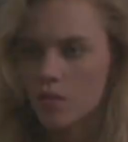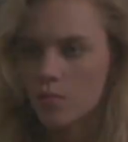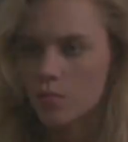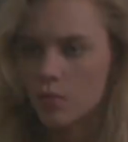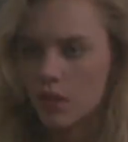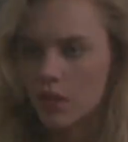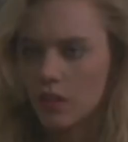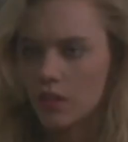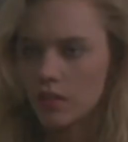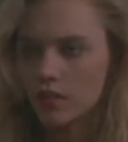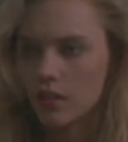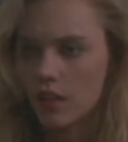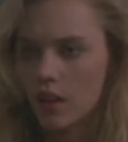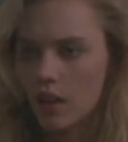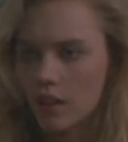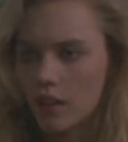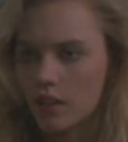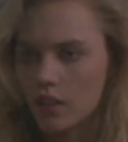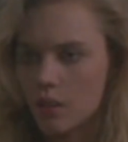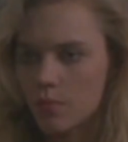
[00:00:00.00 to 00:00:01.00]
pay him
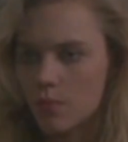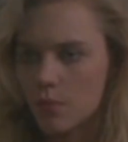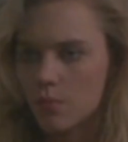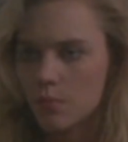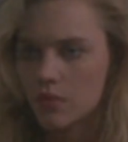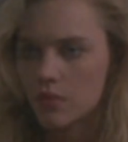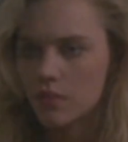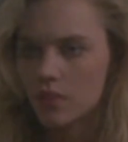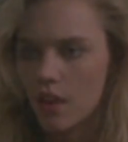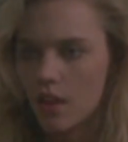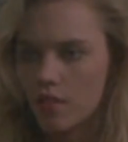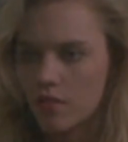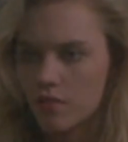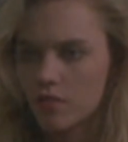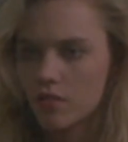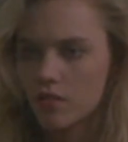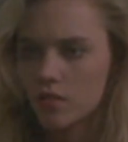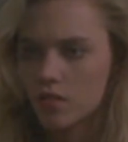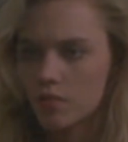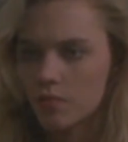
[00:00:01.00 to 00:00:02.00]
back for almost getting
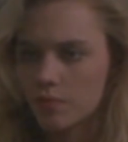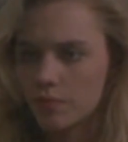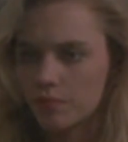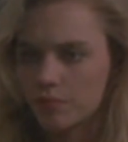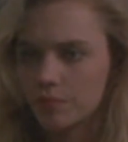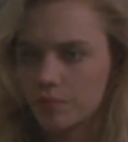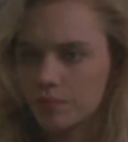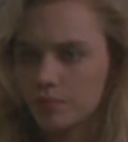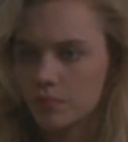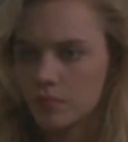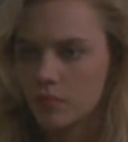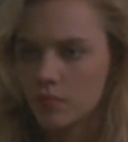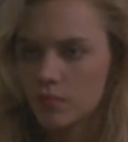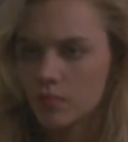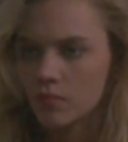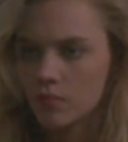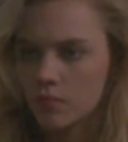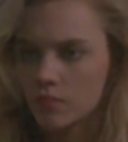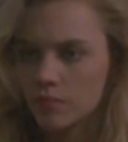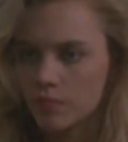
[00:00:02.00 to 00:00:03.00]
caught,
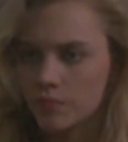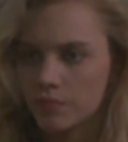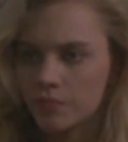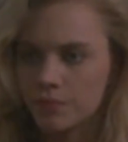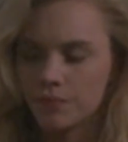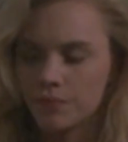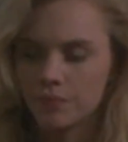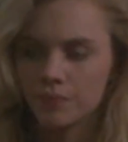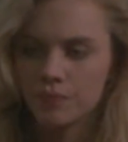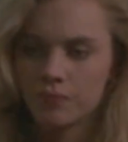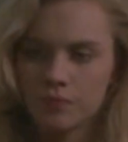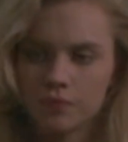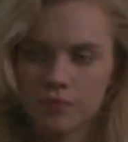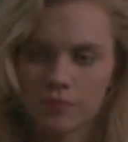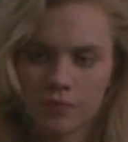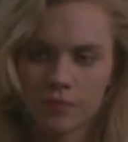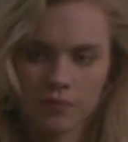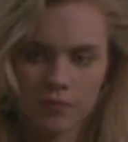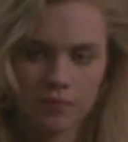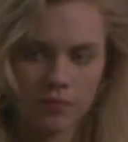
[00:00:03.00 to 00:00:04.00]
Pinker kills
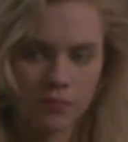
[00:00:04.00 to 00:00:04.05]
Jonathan's